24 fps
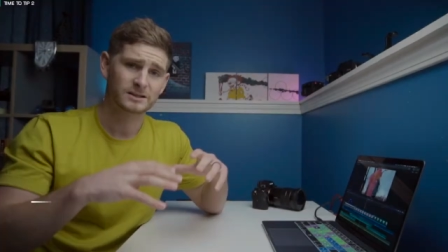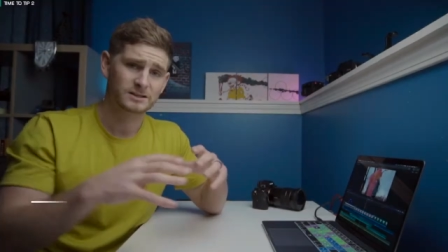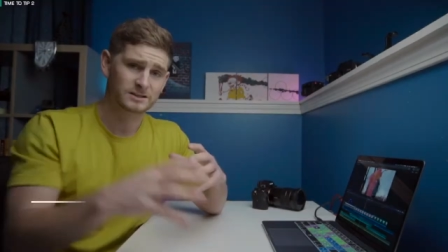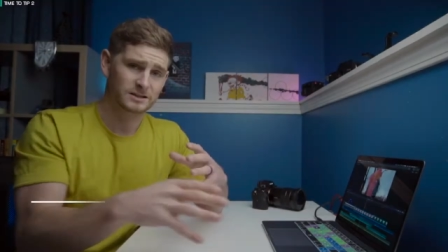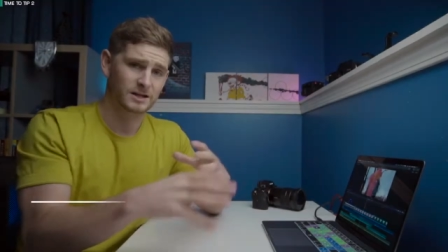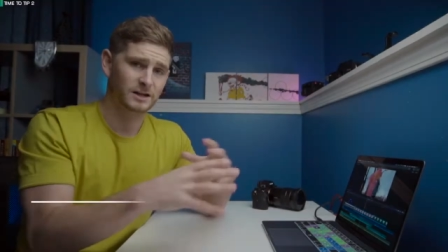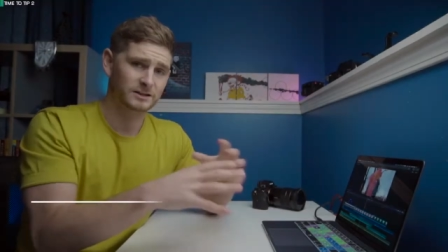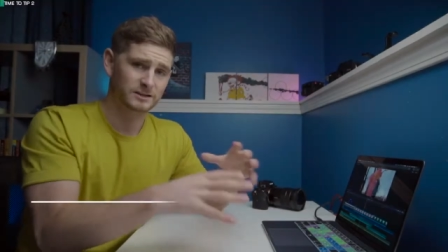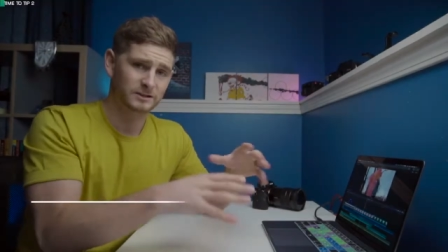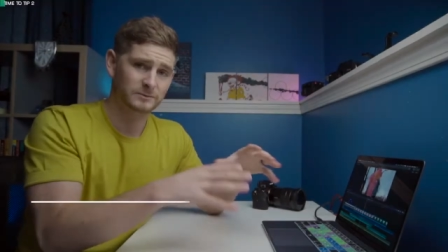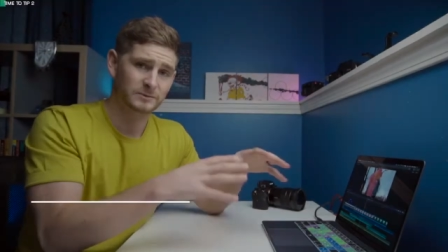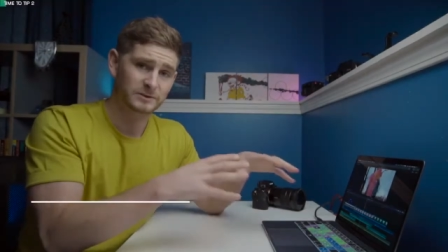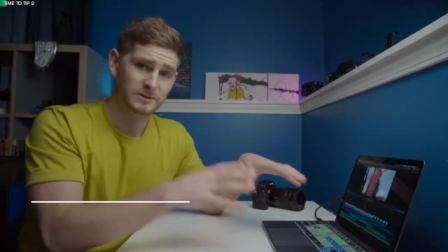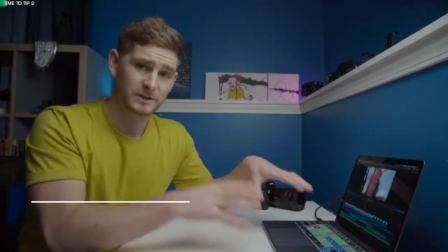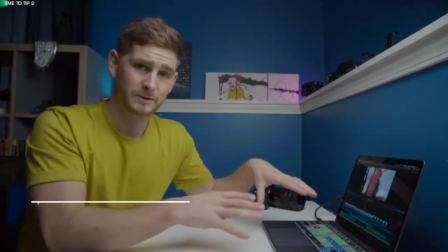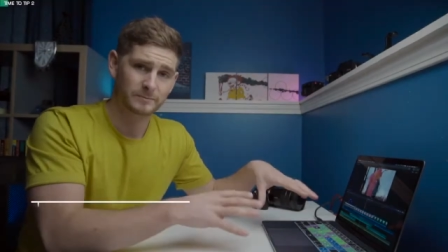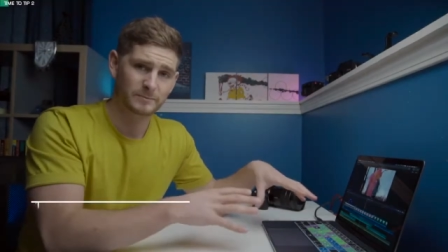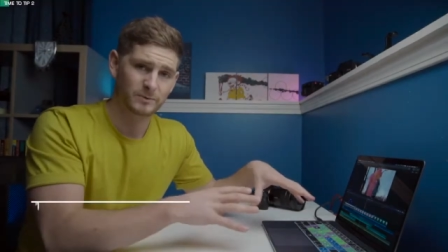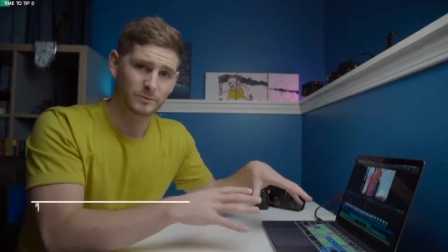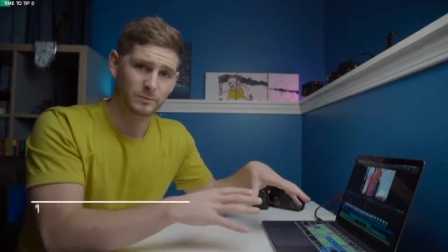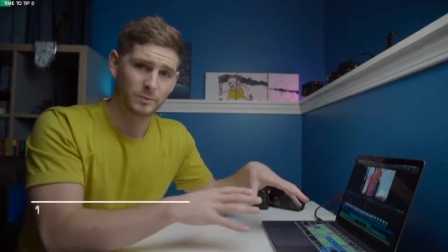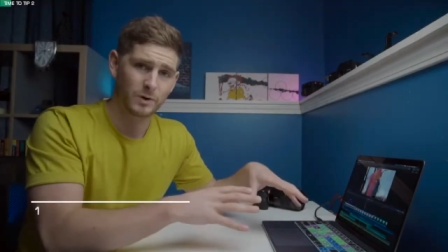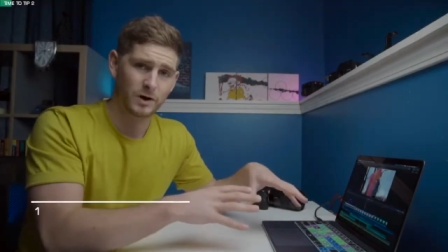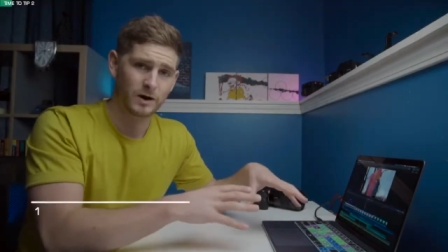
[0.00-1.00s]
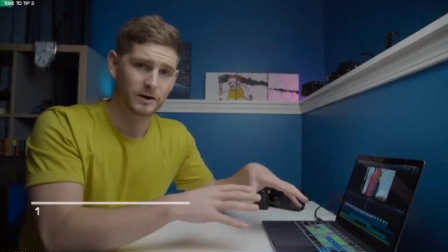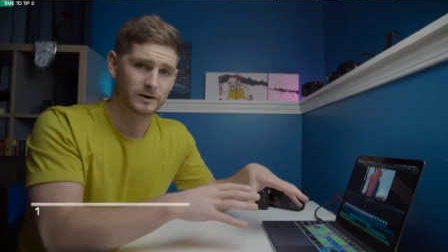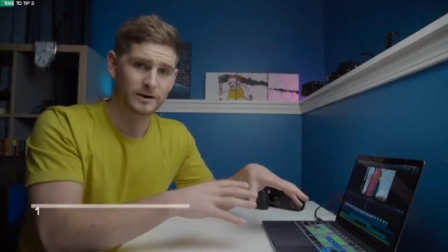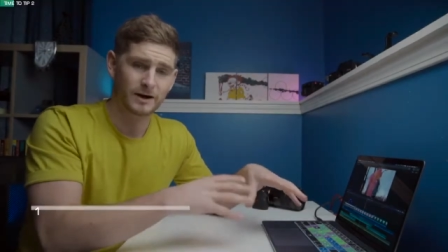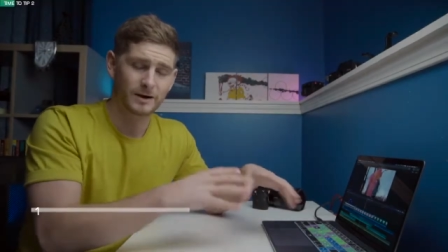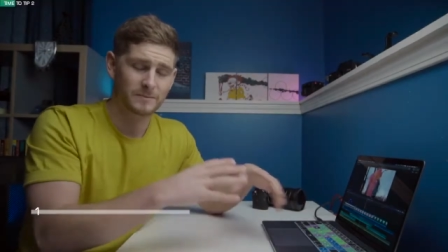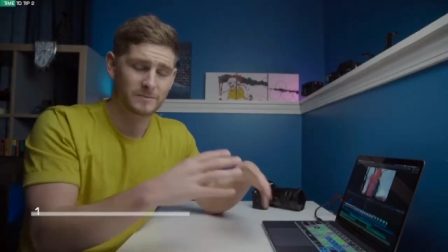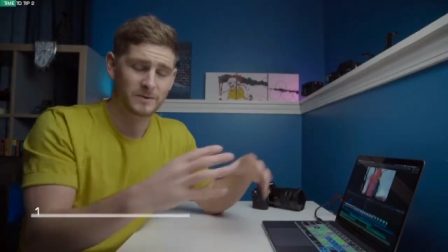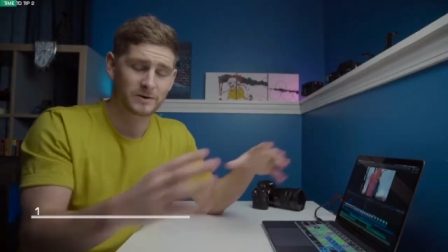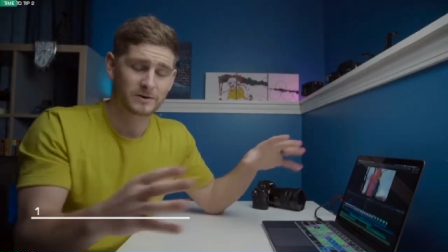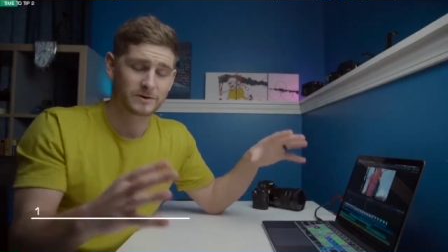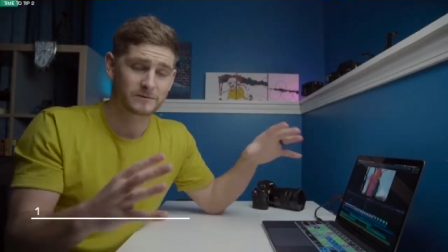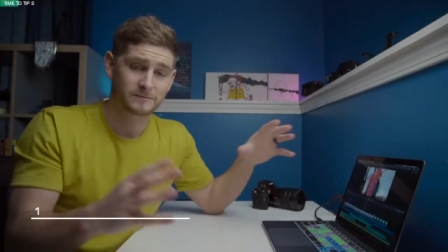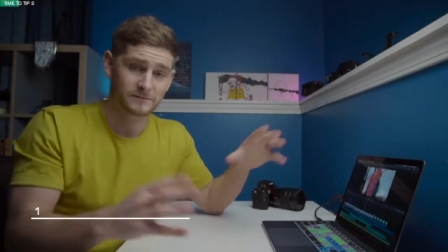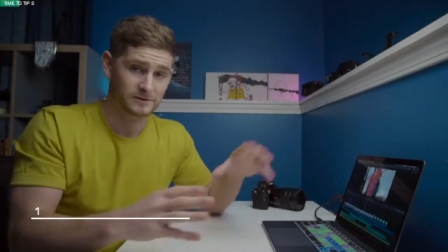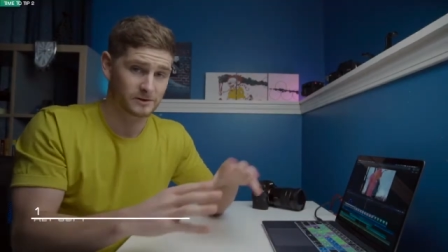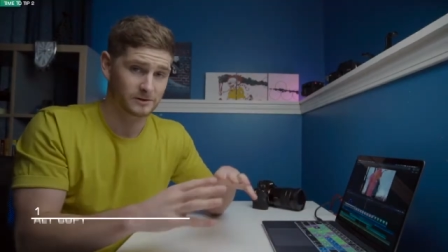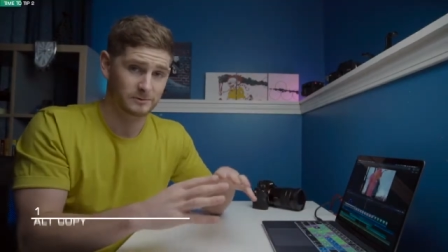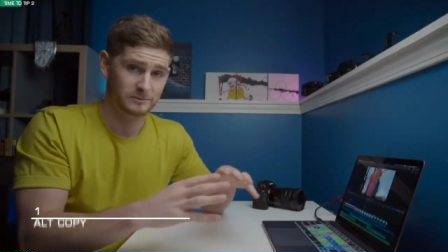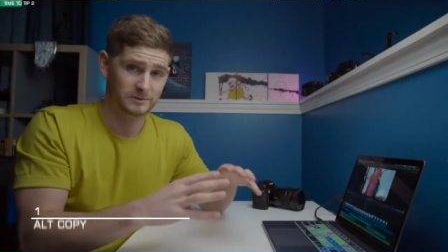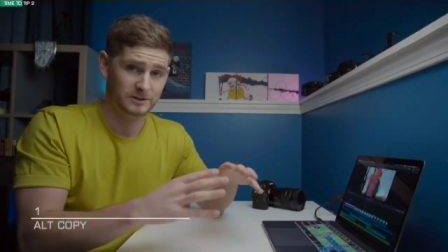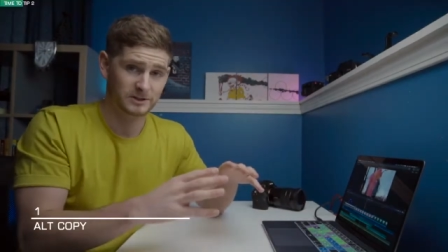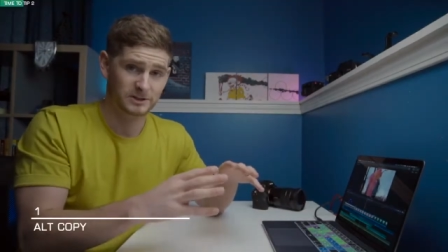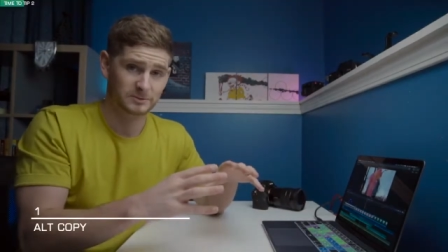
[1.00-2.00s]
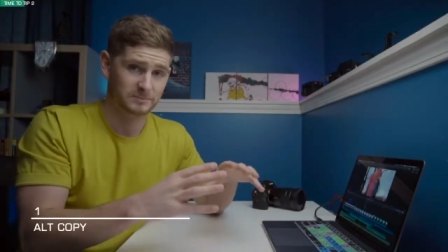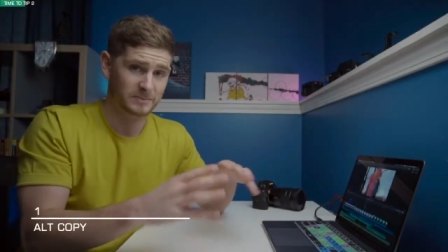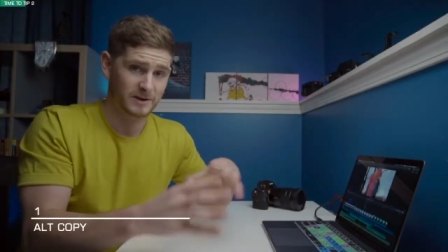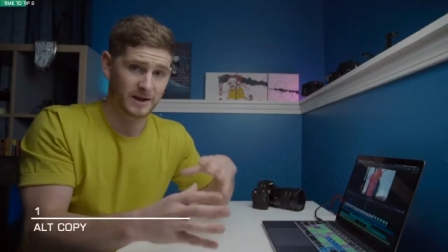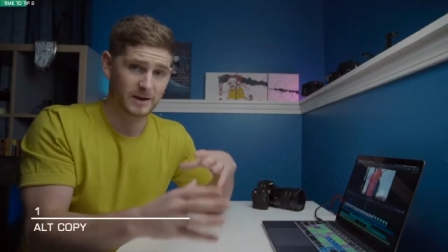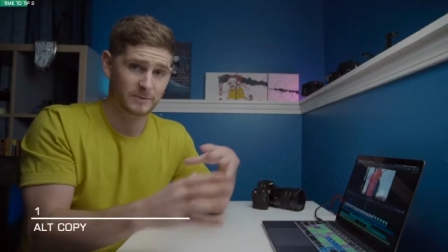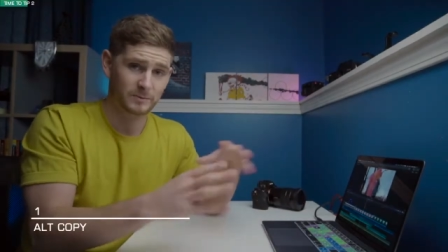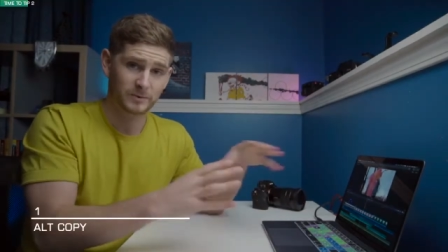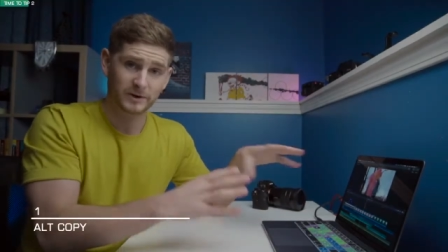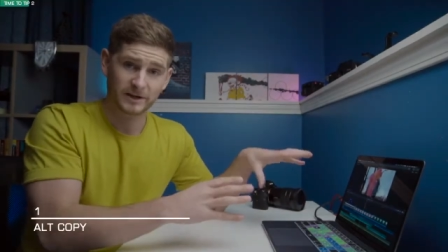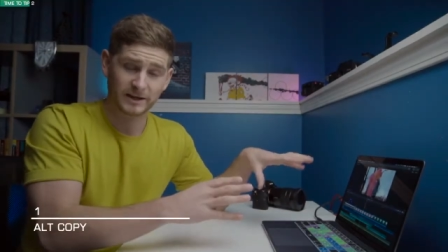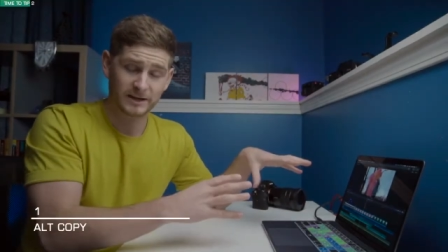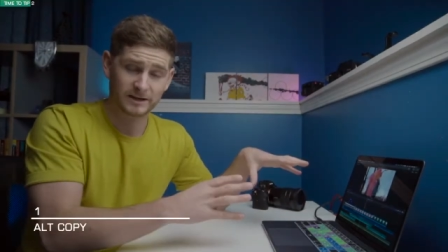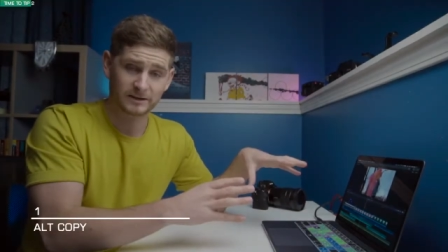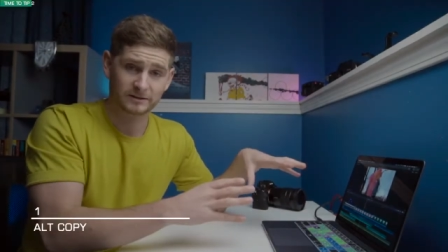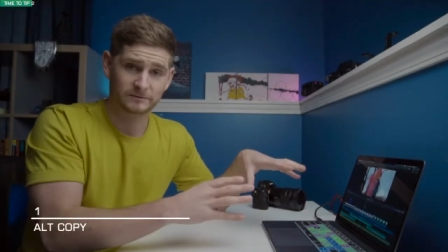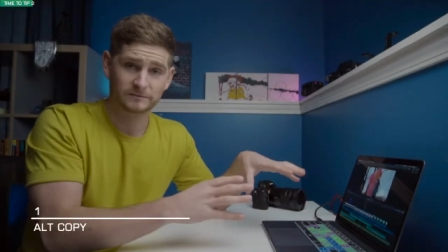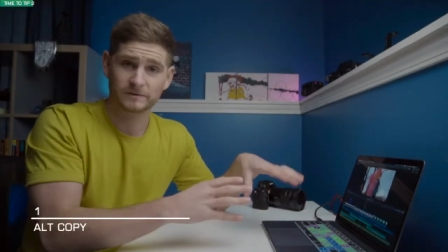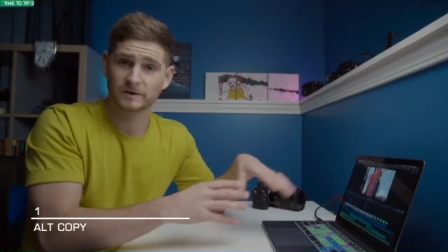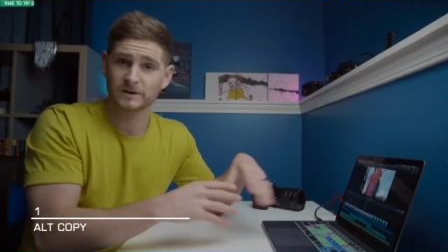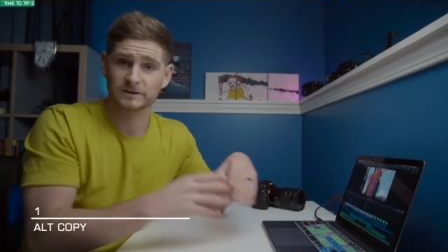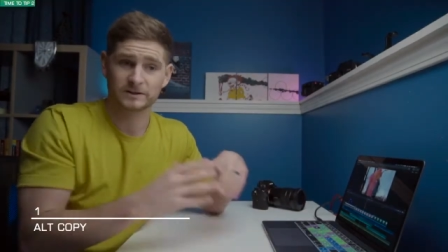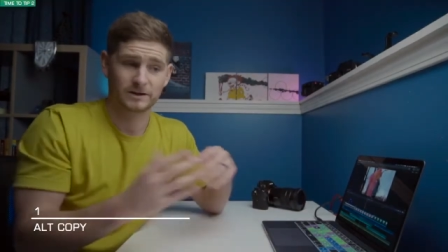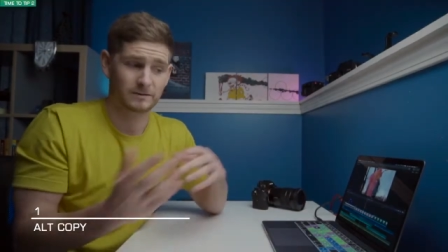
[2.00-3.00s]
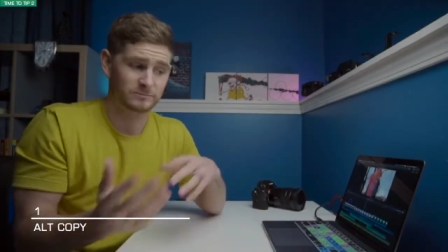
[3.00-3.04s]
Starting with number 1, I'm not even going to explain what it is first,